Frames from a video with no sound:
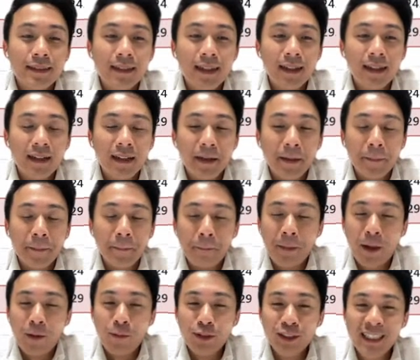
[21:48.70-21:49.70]
um,
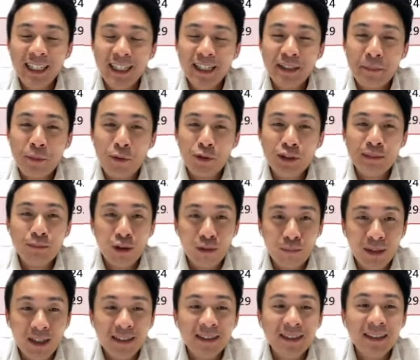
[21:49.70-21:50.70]
I would say, the most
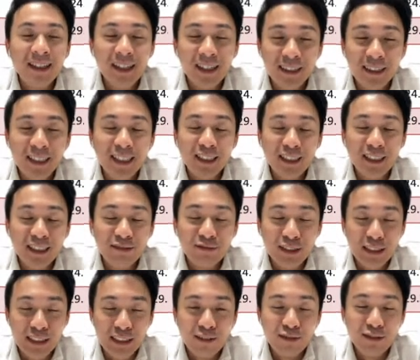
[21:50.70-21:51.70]
blockbuster earnings
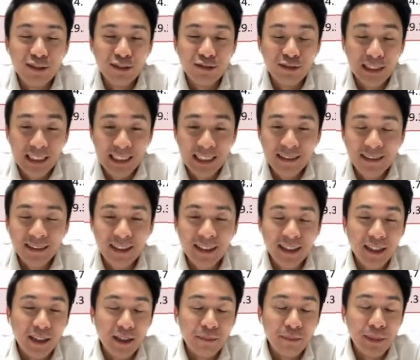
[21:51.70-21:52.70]
results release,
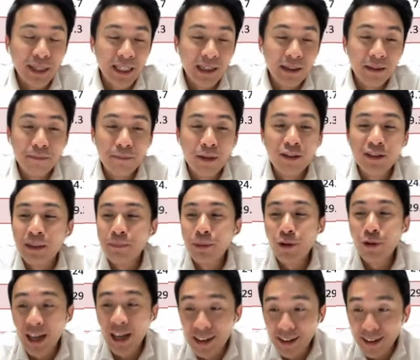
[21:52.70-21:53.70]
uh, making
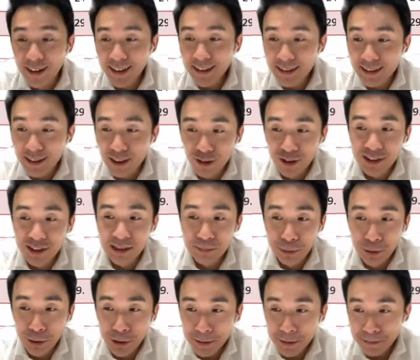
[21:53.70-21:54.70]
multiple headlines across the
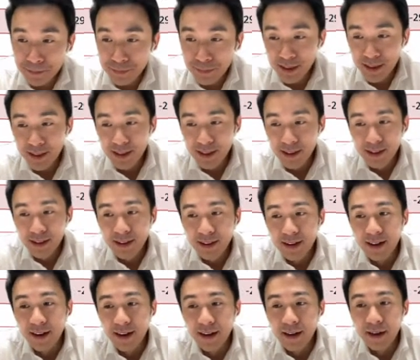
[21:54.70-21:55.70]
board
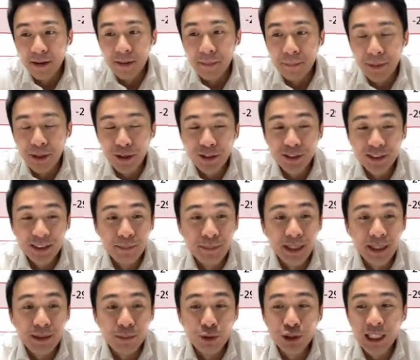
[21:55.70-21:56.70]
uh, because they
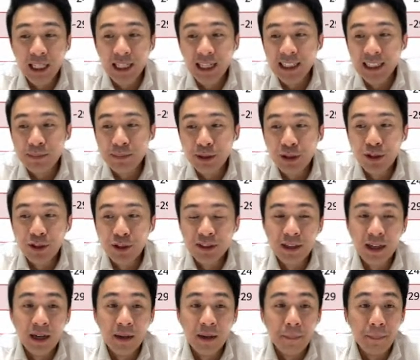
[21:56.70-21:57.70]
made the most headlines because
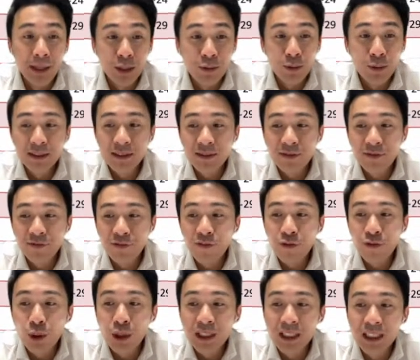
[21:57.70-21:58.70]
uh, Meituan's
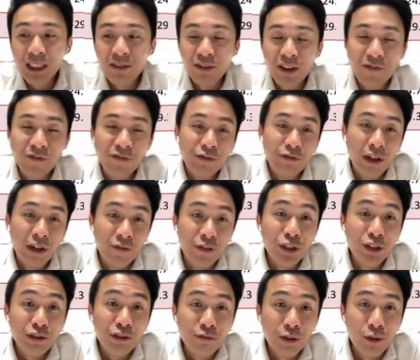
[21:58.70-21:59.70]
fourth quarter re-
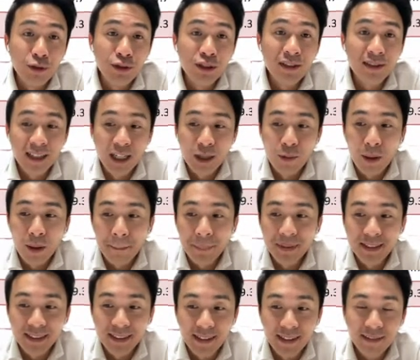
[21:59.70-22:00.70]
revenue rose
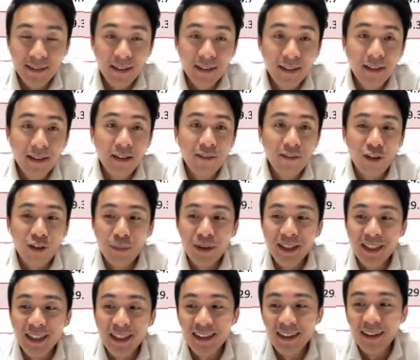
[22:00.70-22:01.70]
31% from a
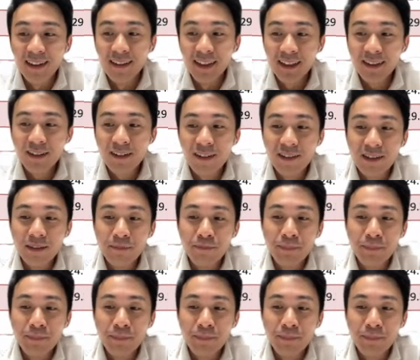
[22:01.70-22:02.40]
year earlier on the